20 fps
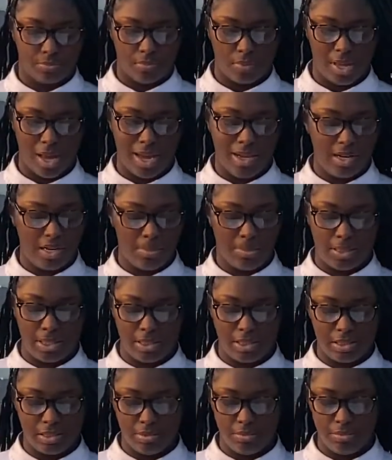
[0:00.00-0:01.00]
Ain't it a
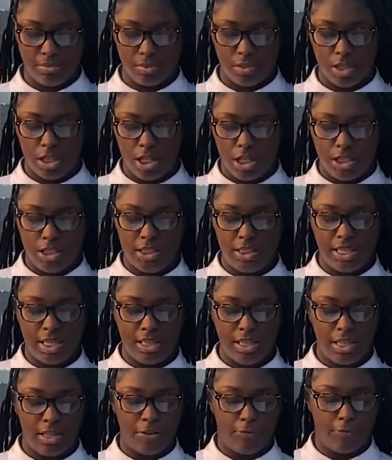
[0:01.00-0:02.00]
blessing? She said
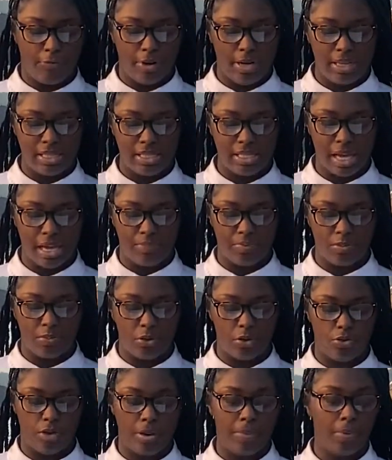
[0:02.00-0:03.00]
that the phrase came from her
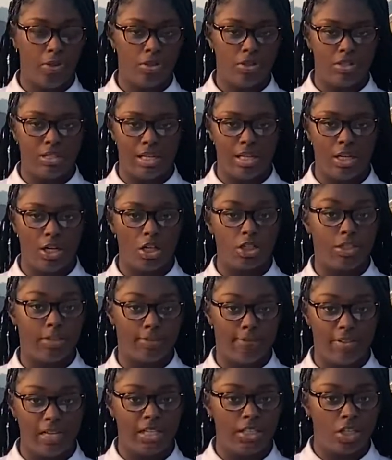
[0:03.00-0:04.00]
grandmother telling her to
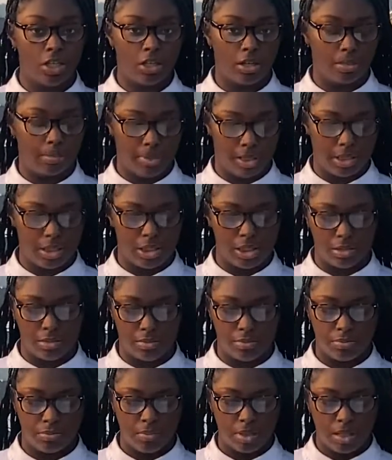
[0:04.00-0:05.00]
flex her complexion.
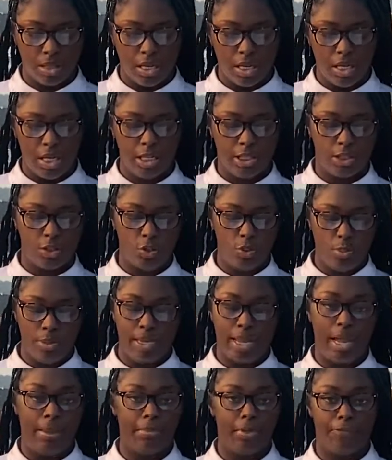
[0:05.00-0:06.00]
It soon
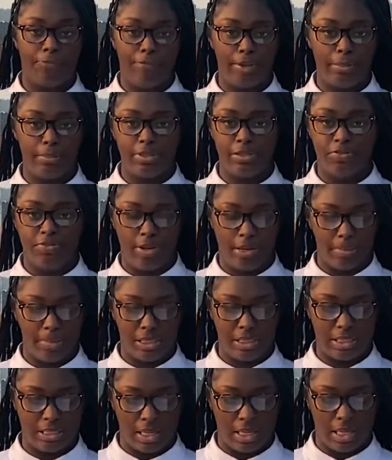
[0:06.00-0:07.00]
became their famous family
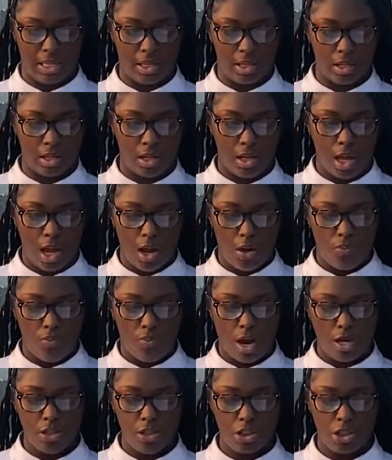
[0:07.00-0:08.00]
saying.
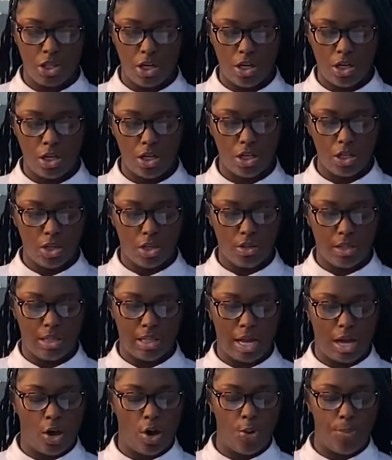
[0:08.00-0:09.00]
Rogers started her clothing
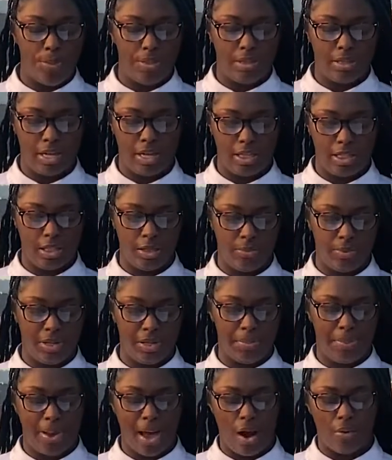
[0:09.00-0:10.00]
line hoping that it would
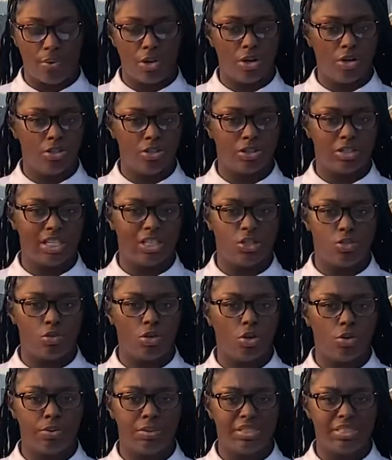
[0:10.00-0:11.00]
empower others that
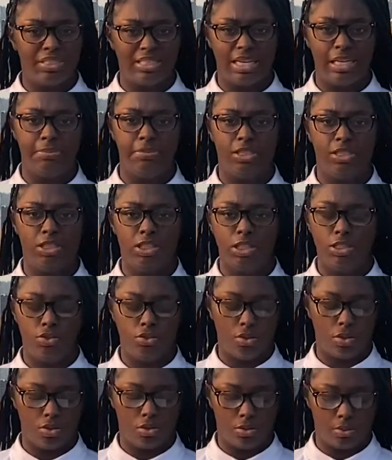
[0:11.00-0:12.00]
struggle with the same thing she
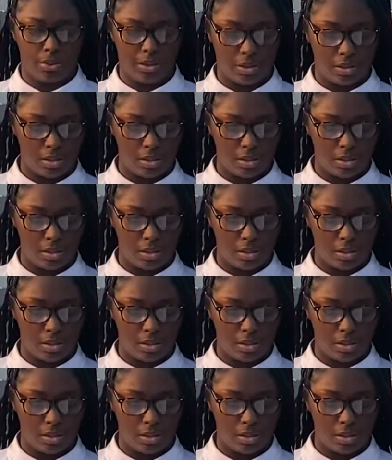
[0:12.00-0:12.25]
struggles with.